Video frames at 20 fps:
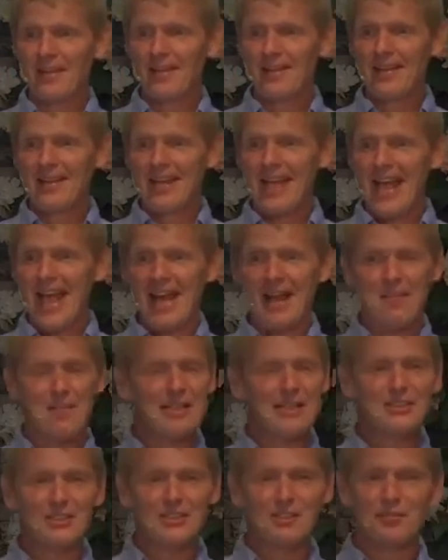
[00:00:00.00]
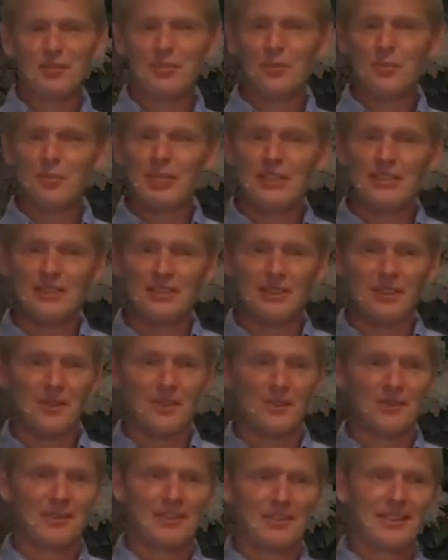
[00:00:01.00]
And I mentioned a few weeks ago
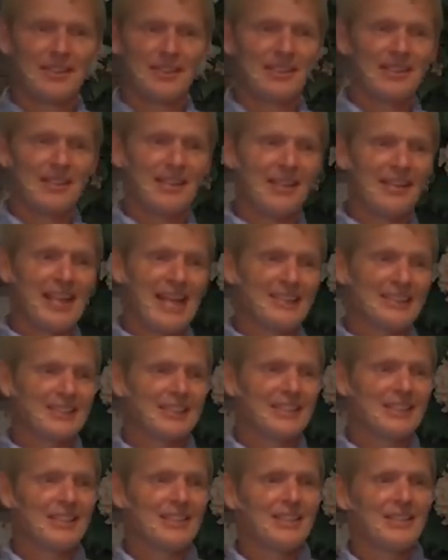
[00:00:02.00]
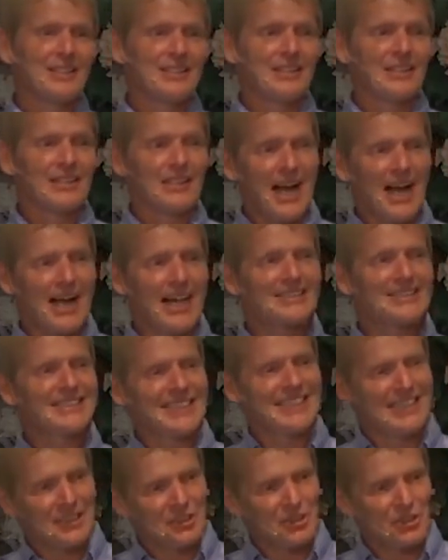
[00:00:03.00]
that God's
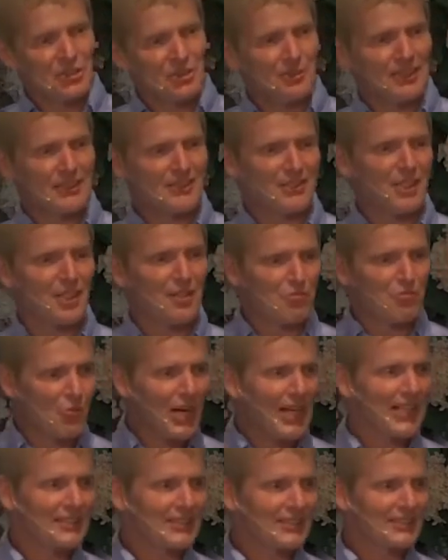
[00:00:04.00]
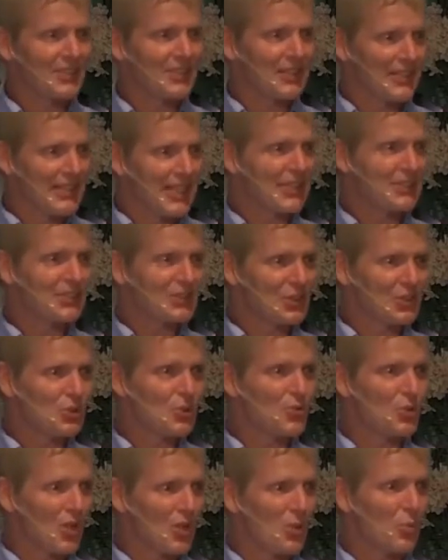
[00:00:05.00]
instrument of reconciliation to
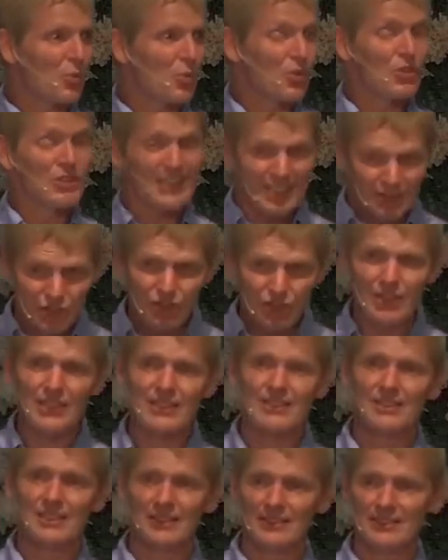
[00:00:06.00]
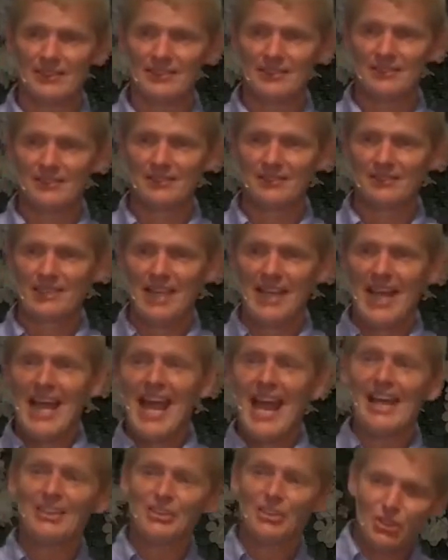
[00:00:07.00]
our world is Jesus.
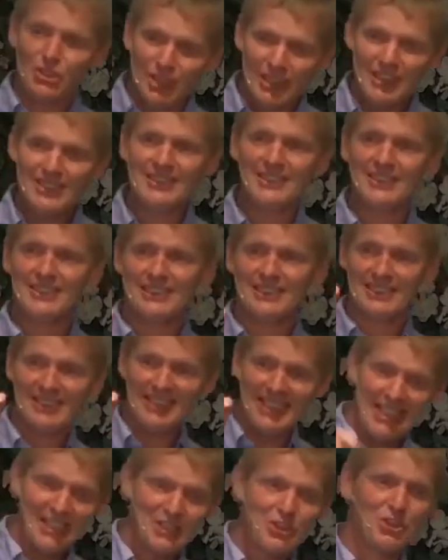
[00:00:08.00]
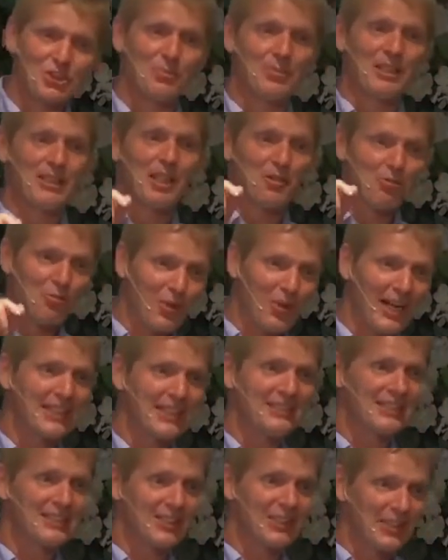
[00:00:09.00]
And Jesus' instrument of
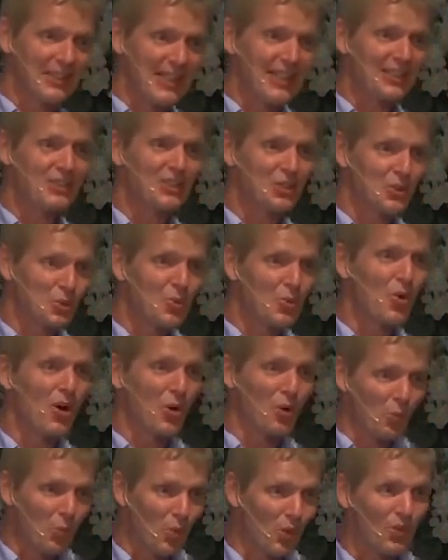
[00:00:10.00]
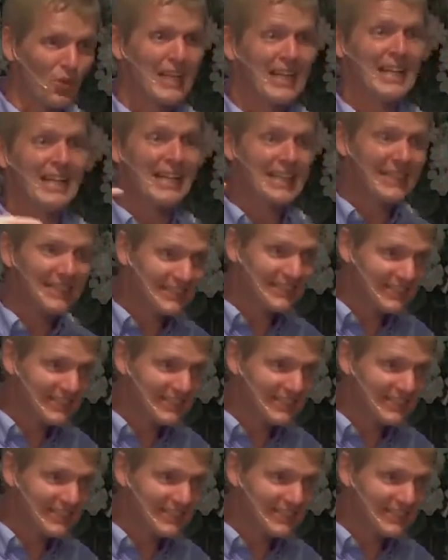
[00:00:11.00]
reconciliation to our world is